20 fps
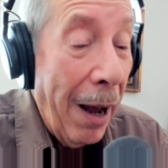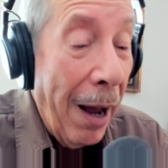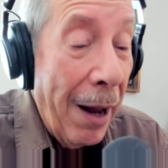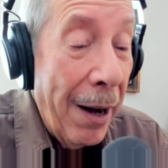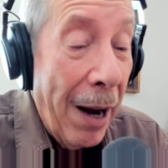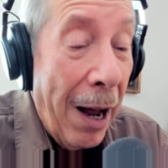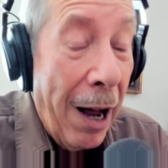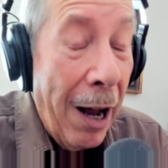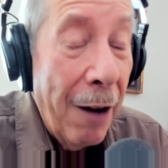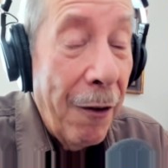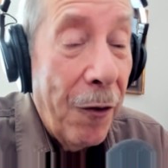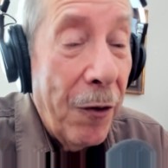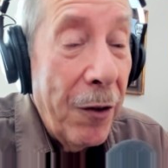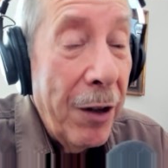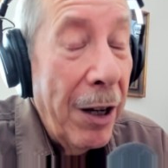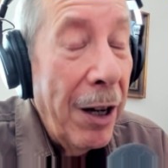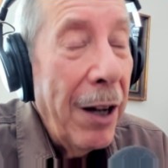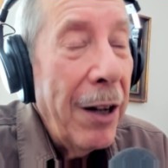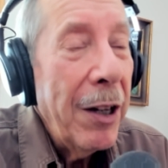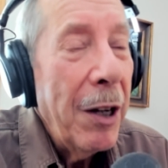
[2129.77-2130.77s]

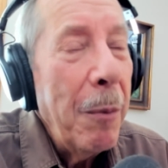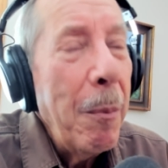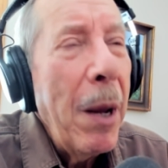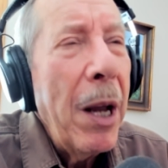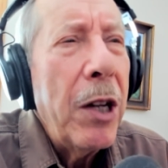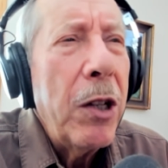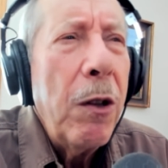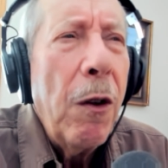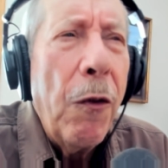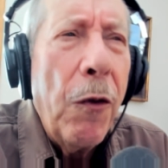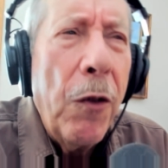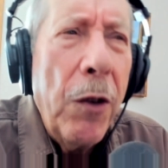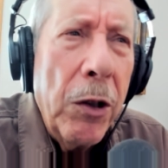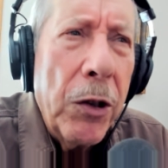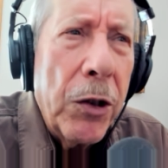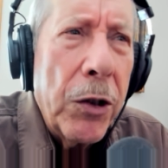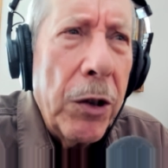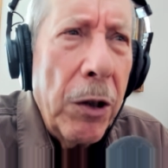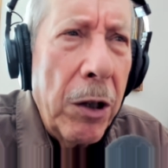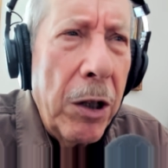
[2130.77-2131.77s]
it makes you feel
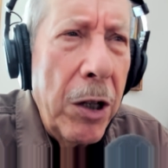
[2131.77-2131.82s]
so